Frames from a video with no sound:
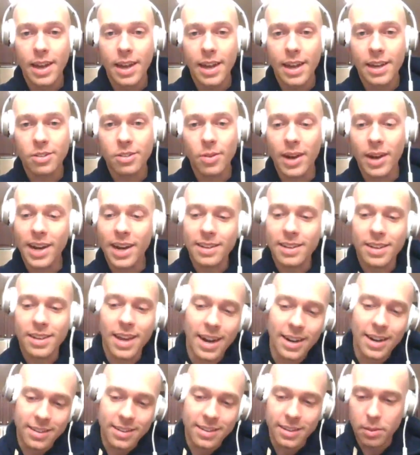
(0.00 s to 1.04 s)
And so I got to
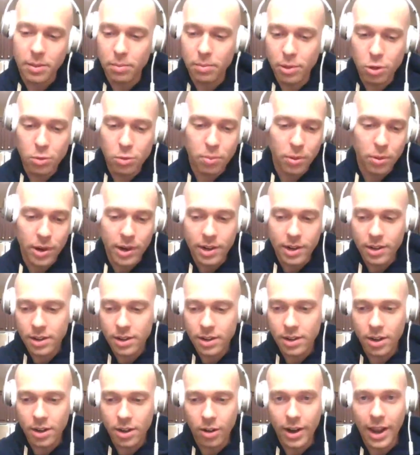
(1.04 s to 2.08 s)
kind of see the blueprint
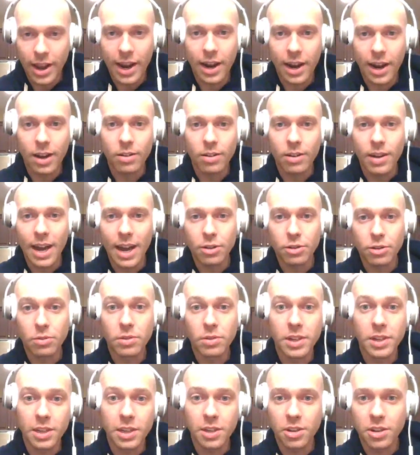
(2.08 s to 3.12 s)
on how you
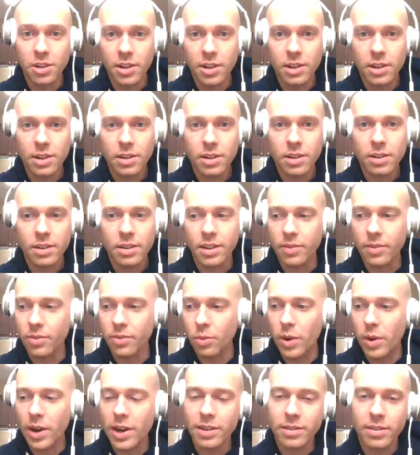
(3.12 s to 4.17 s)
teach it,
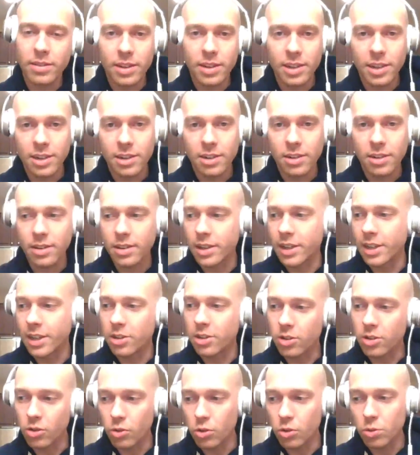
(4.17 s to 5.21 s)
different ways to teach it,
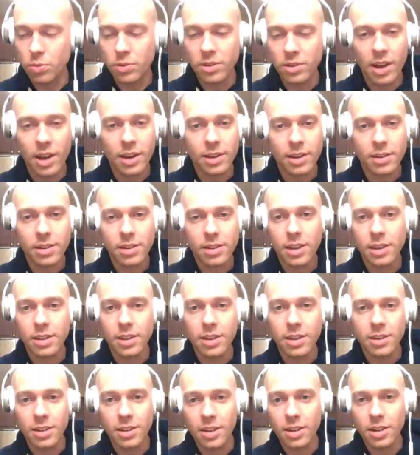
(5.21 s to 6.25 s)
teaching group settings,
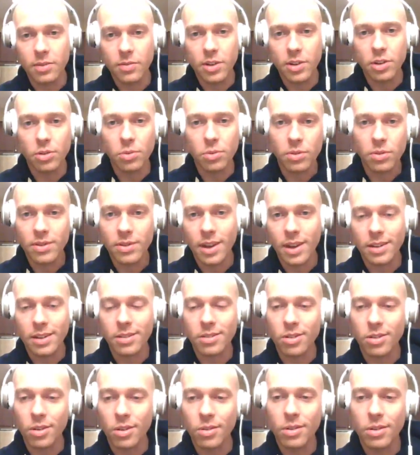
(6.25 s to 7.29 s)
teaching individual
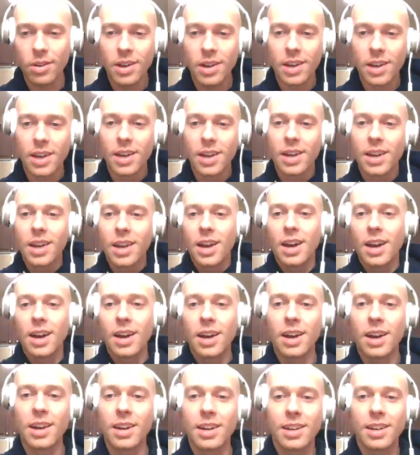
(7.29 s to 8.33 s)
settings. So
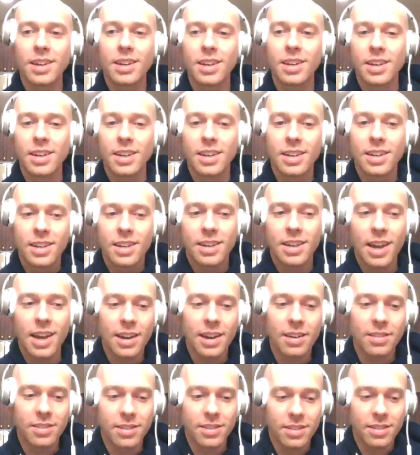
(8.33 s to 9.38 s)

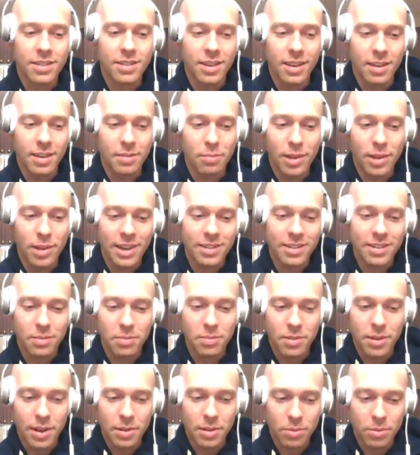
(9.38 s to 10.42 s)
kind of just blessed
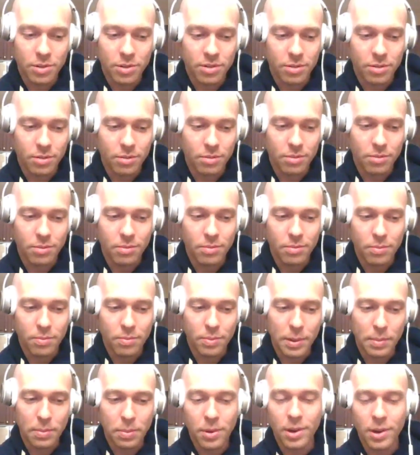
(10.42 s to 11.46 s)
to be able to
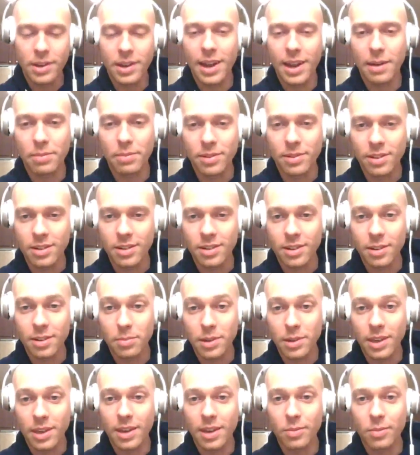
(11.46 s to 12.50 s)
be put in that position to
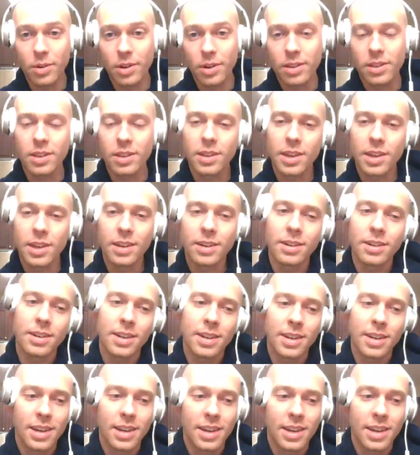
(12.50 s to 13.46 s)
begin with, and then